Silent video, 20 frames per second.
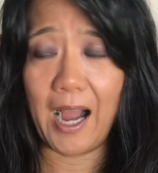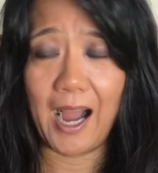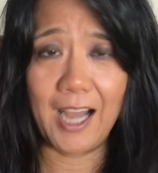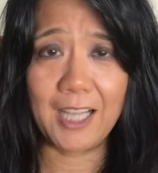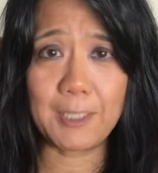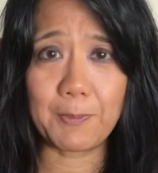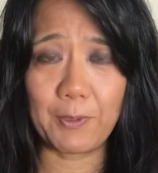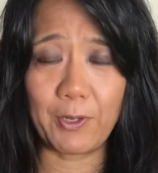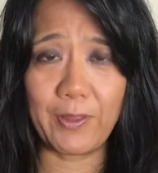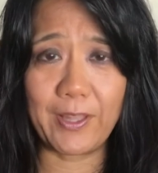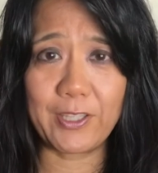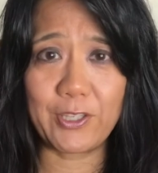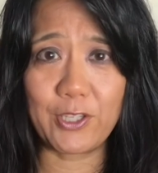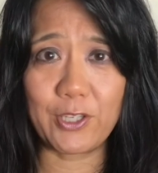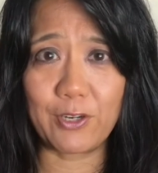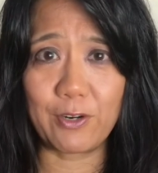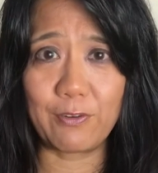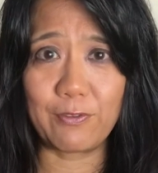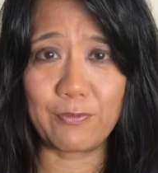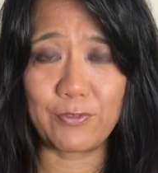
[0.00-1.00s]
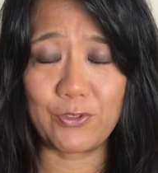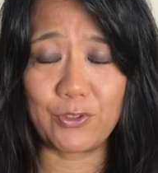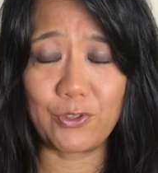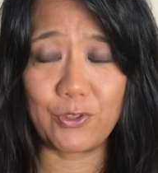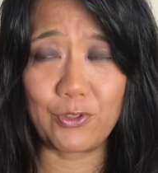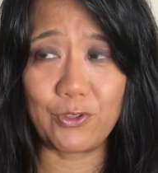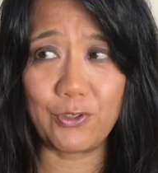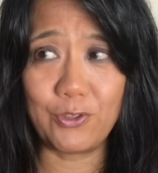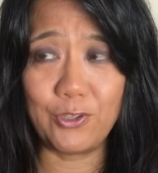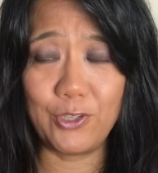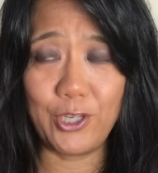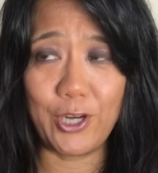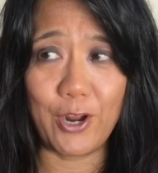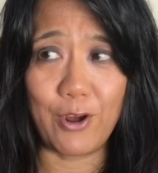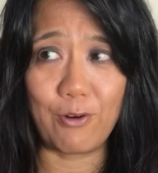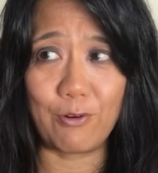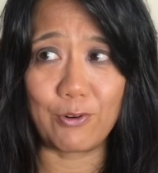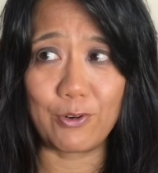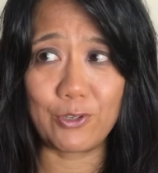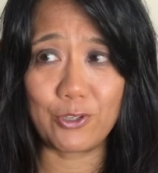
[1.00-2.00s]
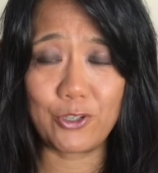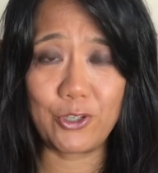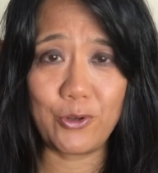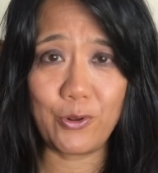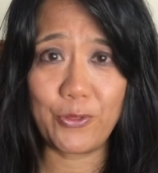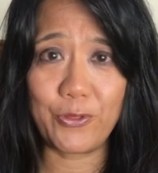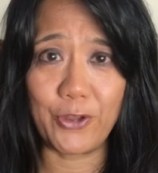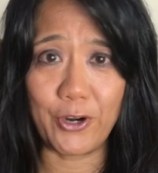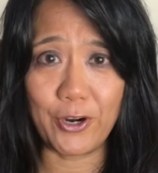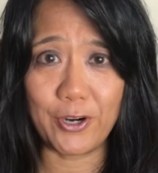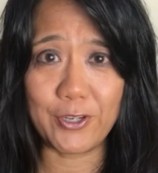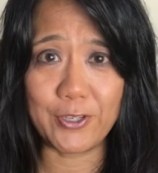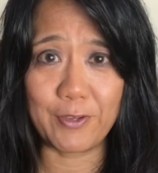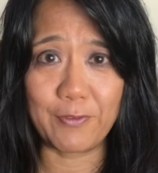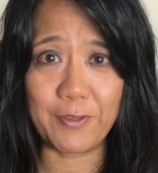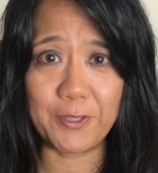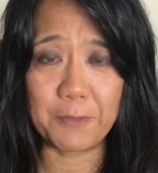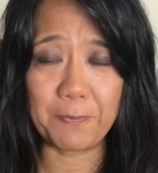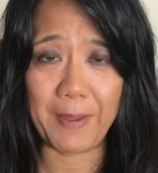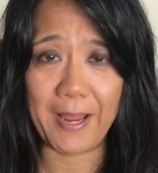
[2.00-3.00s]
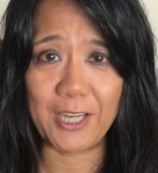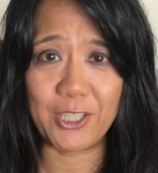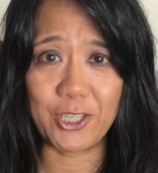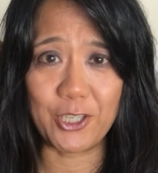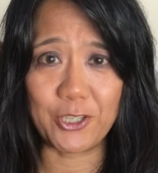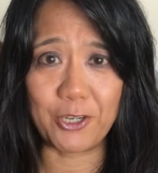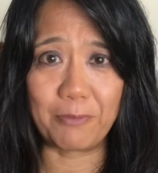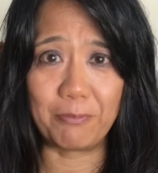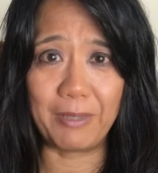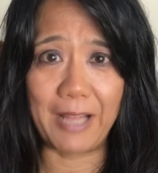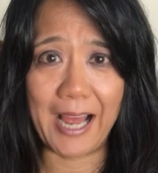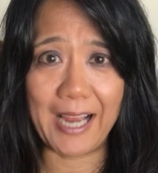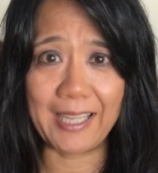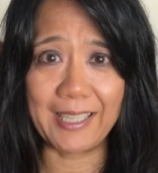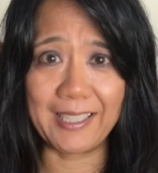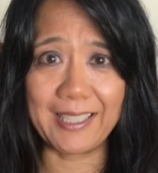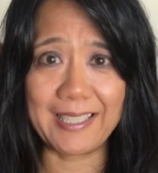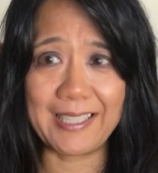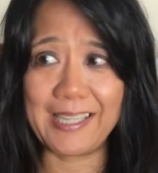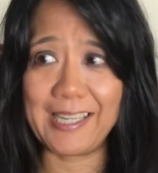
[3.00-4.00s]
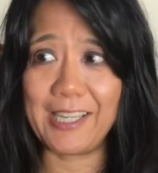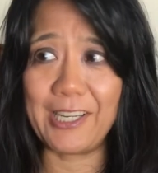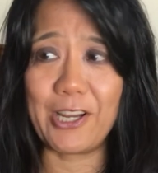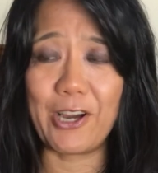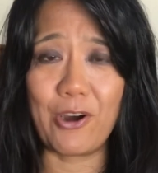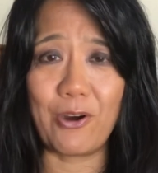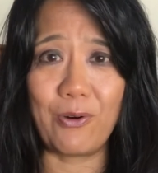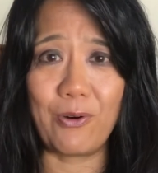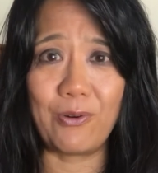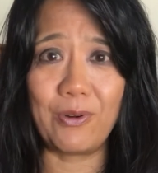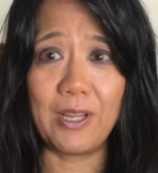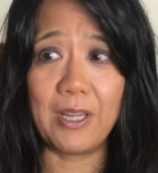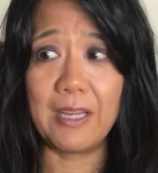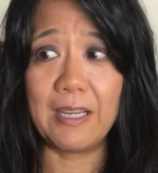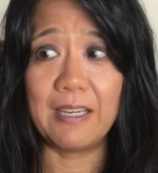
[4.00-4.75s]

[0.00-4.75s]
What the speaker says: hospital that serves 2/3 of its patients are black and Latino,